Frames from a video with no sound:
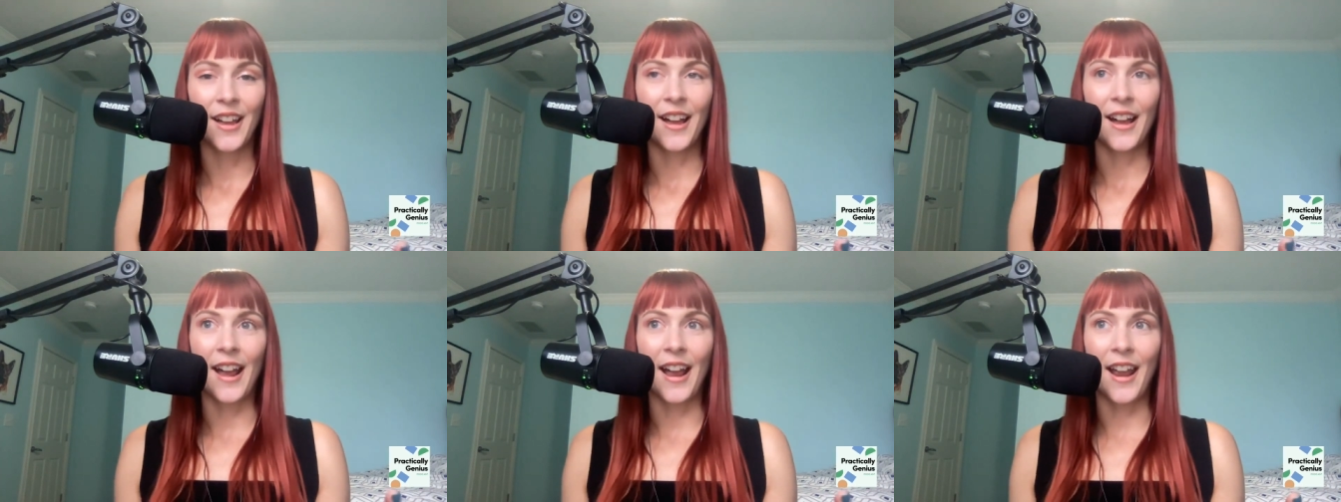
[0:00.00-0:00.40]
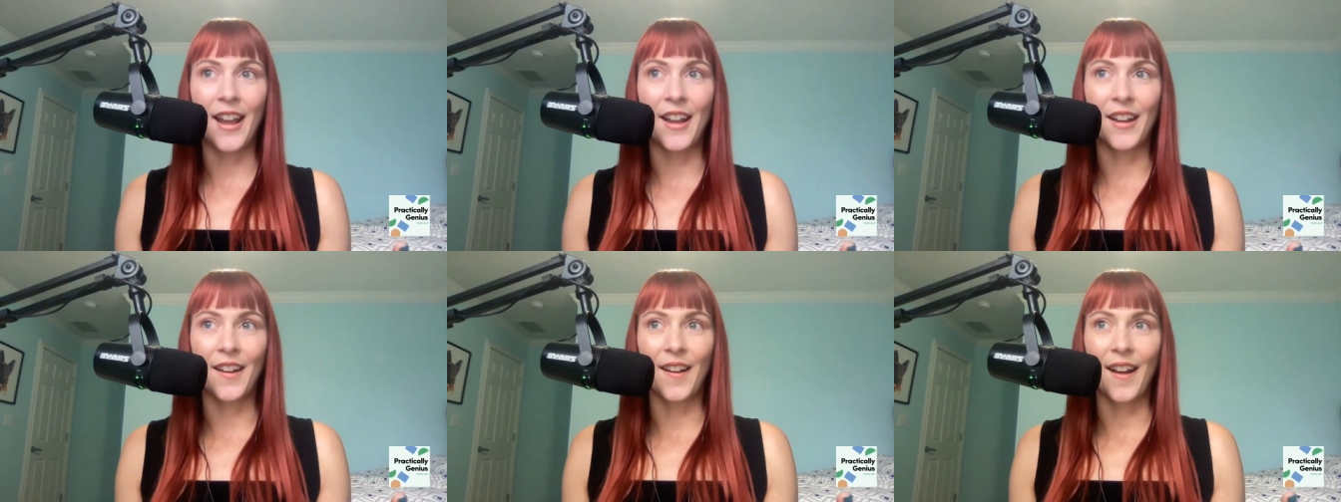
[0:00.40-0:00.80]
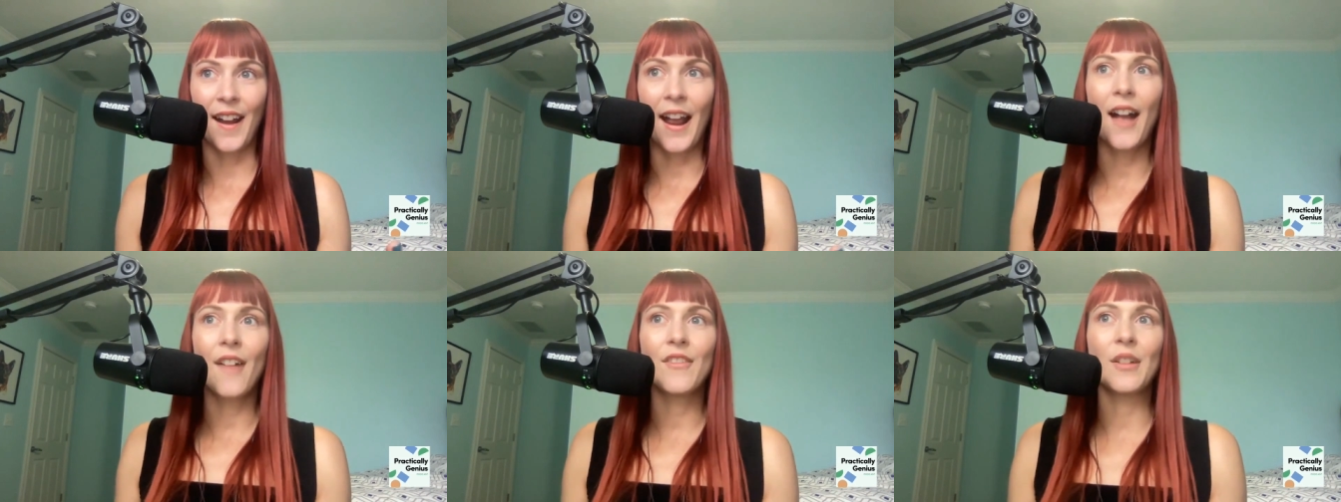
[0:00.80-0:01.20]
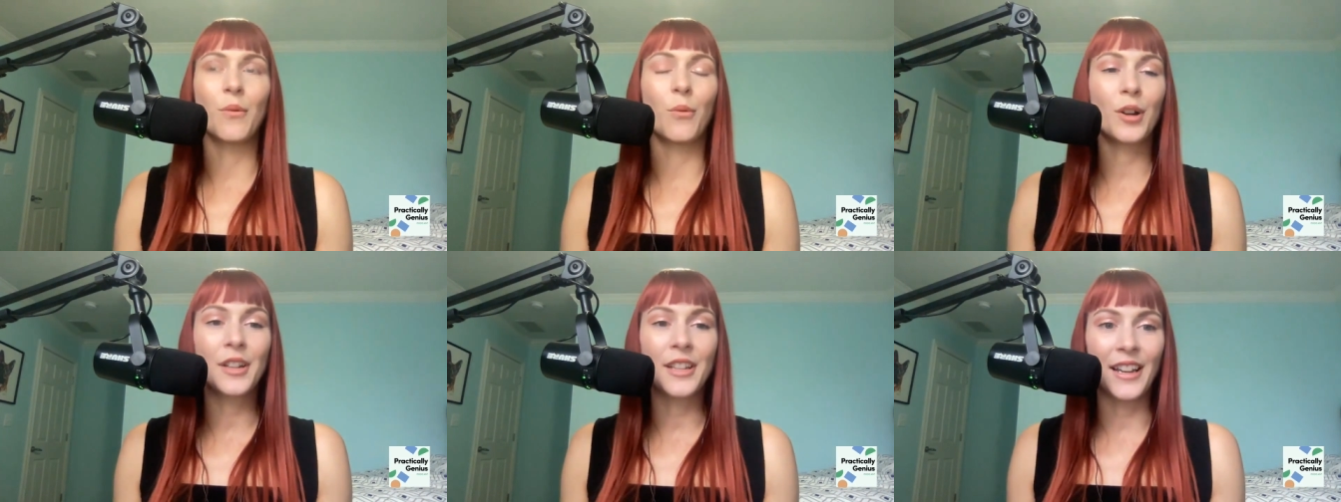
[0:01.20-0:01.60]
and have it
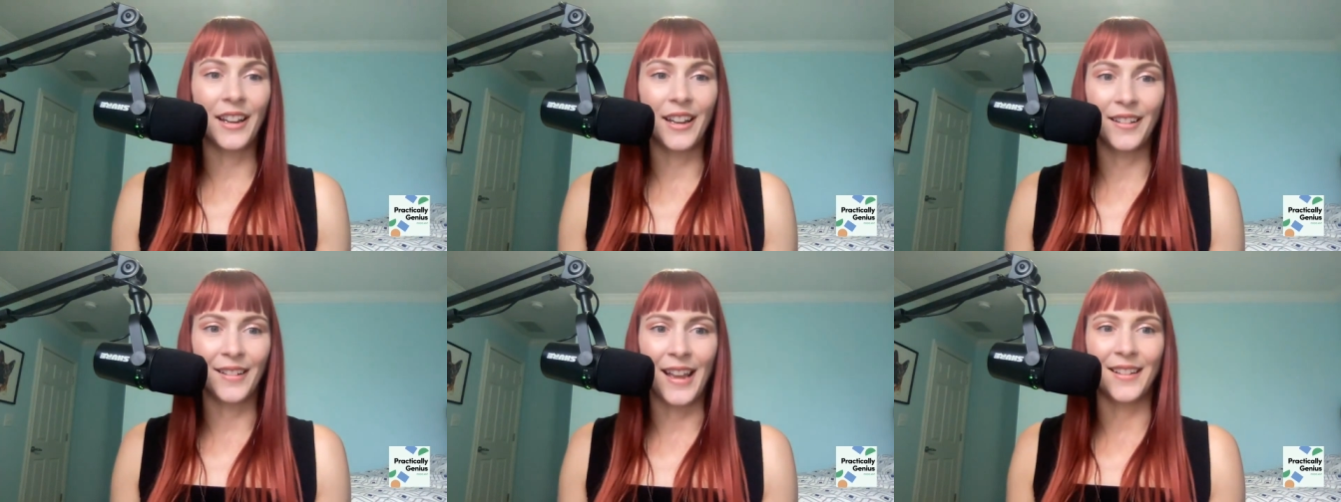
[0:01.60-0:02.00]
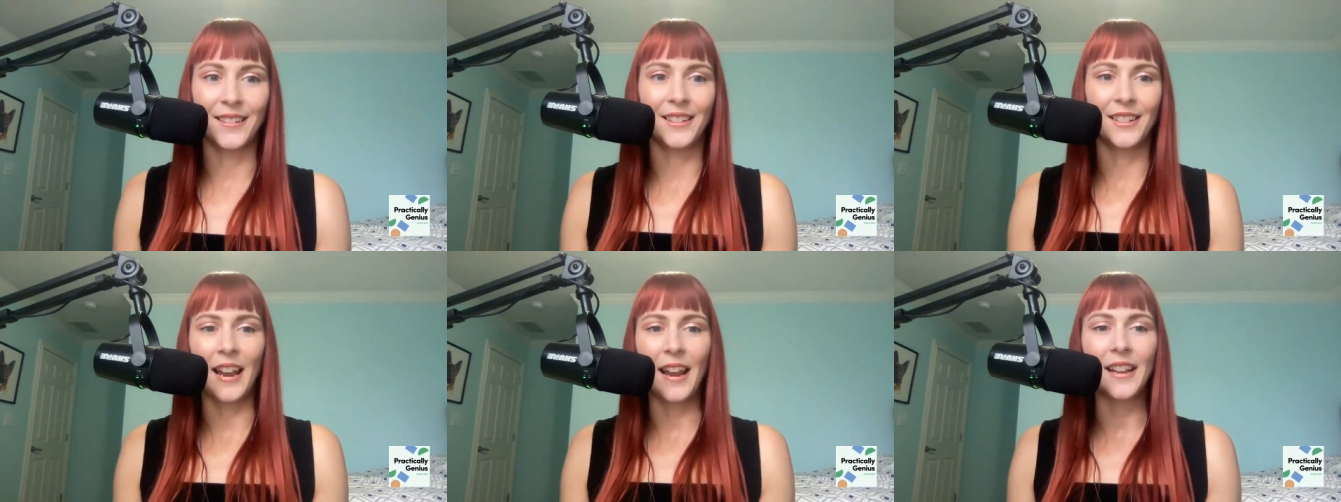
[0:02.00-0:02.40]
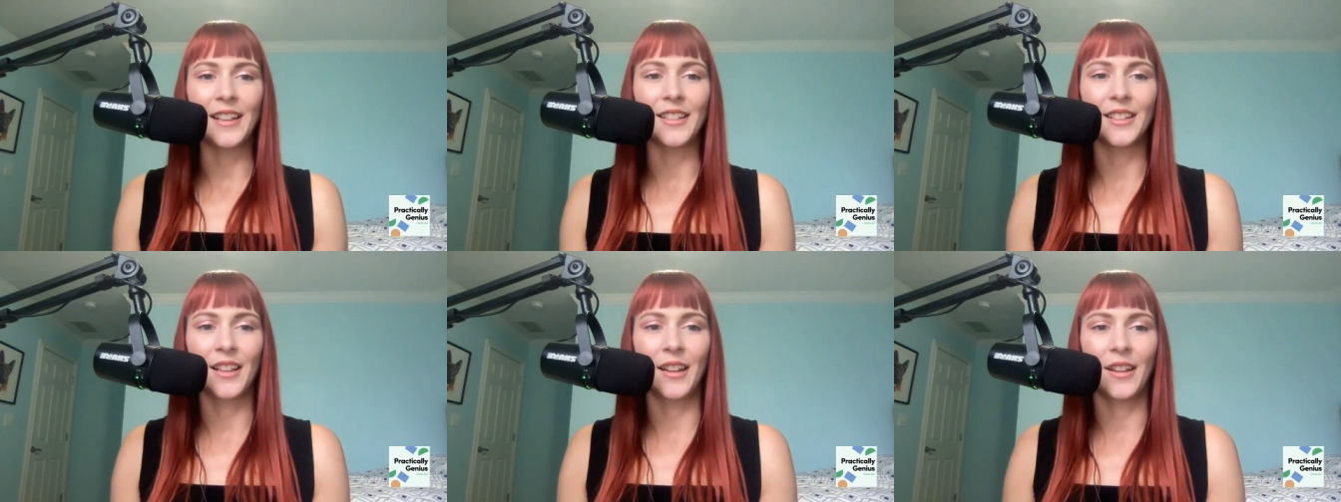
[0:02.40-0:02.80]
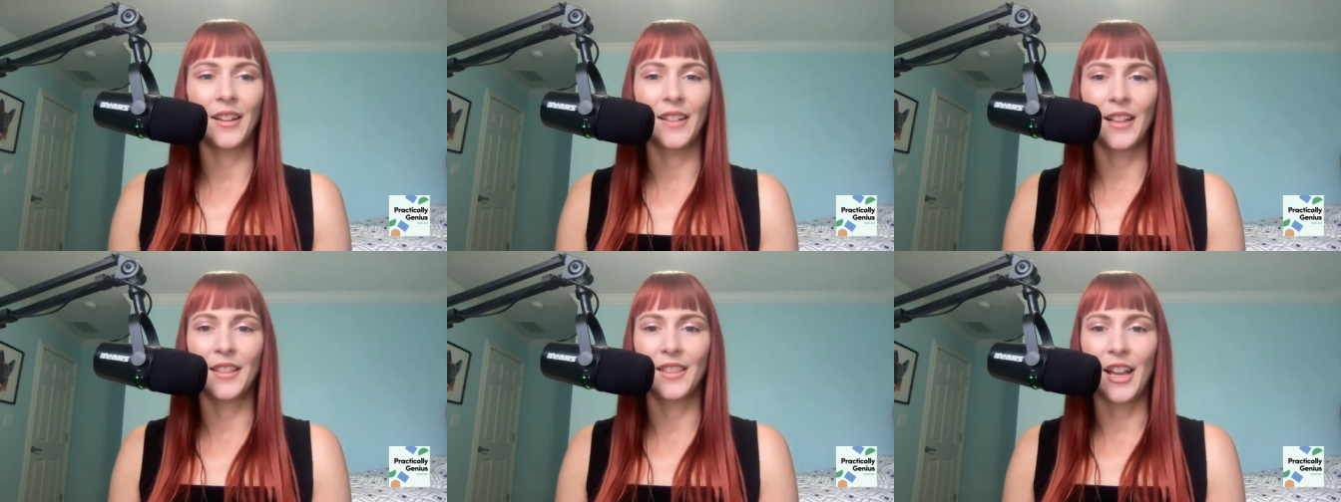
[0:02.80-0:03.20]
working in like days. I
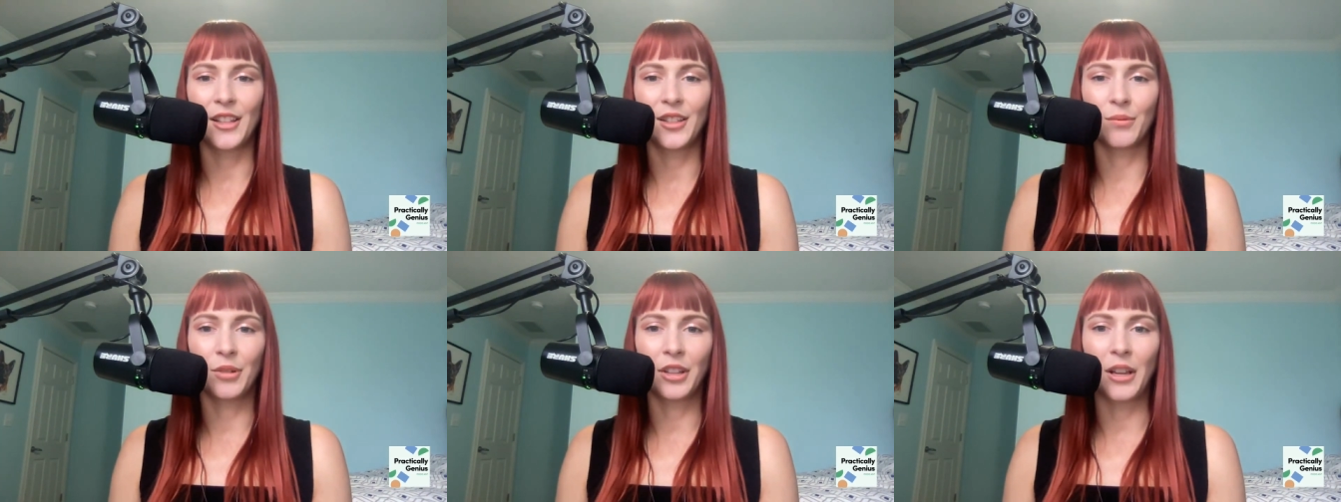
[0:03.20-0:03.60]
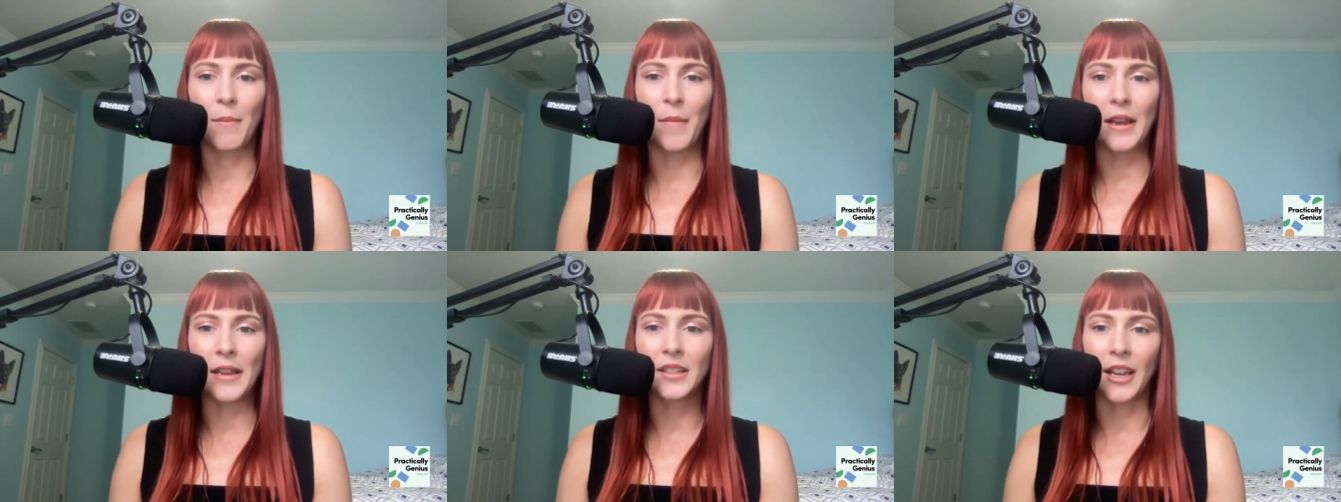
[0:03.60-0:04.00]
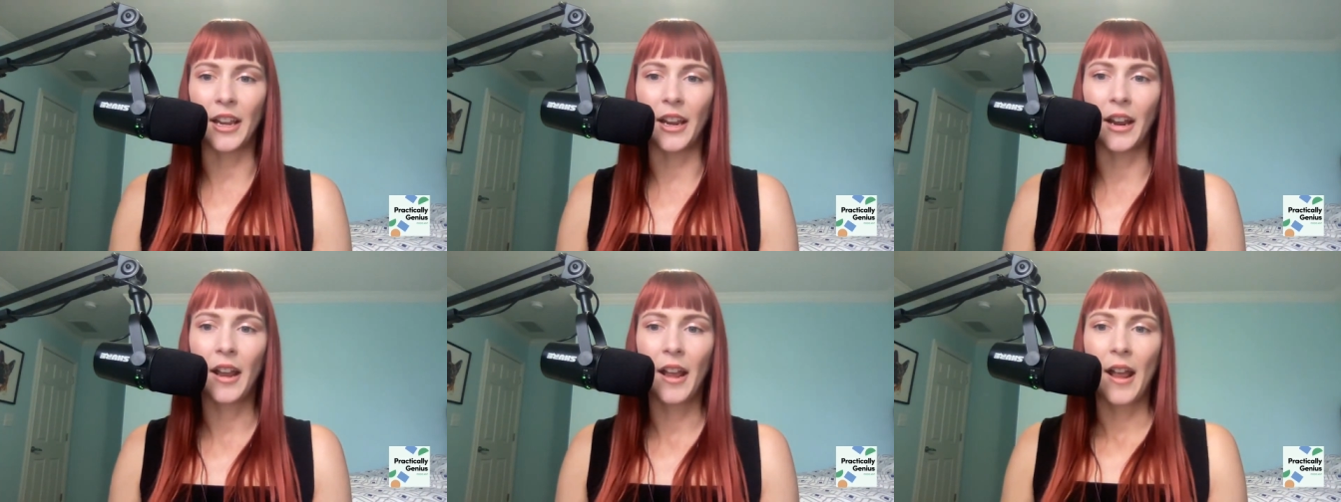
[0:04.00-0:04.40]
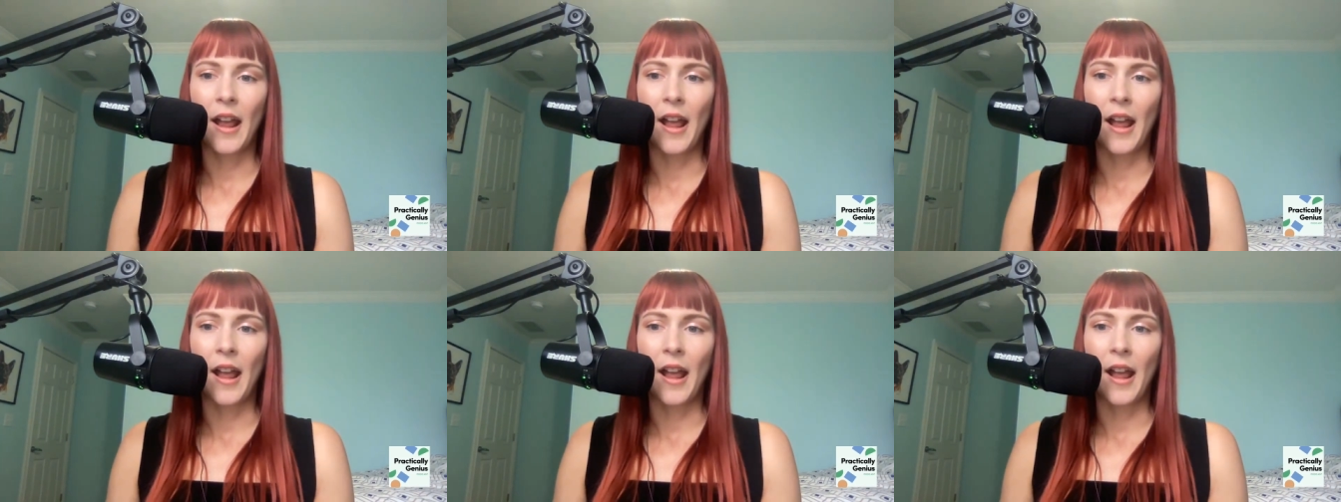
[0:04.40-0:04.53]
mean, that's really amazing.